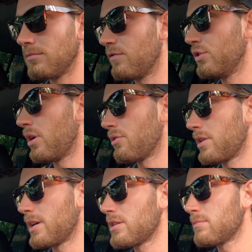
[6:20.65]
a few other
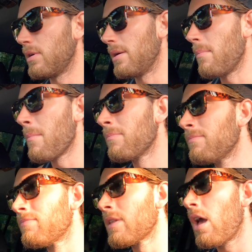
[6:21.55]
things, but
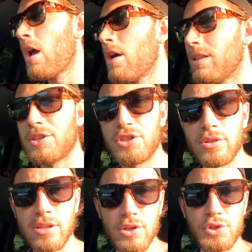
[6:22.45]
let's
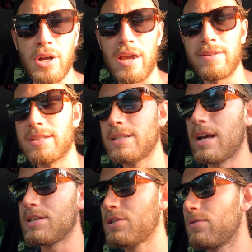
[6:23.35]
do a little driving
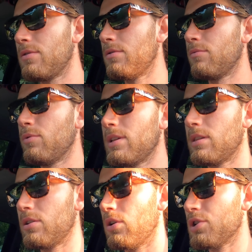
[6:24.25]
test with
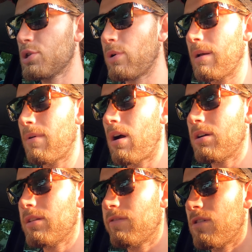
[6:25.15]
the no sway
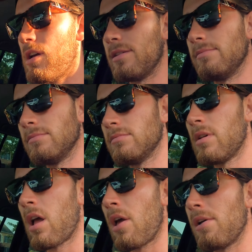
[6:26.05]
bar in the front.
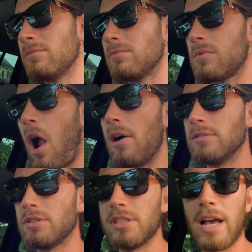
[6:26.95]

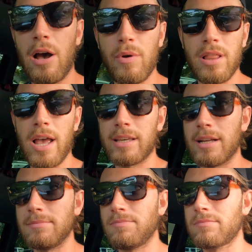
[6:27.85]
See how we like
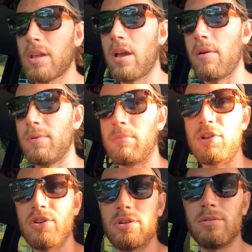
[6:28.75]
it. What I'm
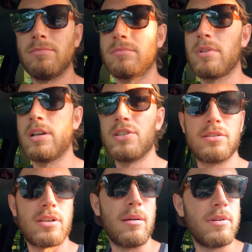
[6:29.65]
gonna do is
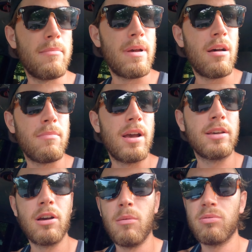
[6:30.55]
I'm gonna mount my
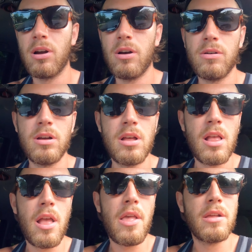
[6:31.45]
GoPro
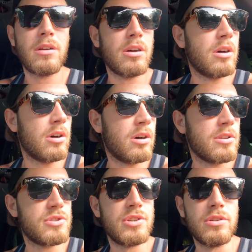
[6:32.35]

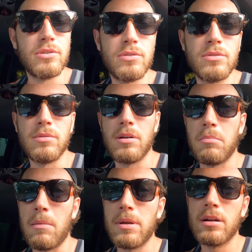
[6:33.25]
onto
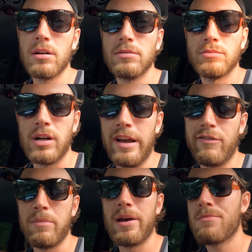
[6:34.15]
my mirror where I
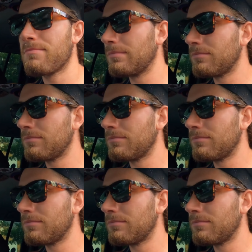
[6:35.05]
have a mount,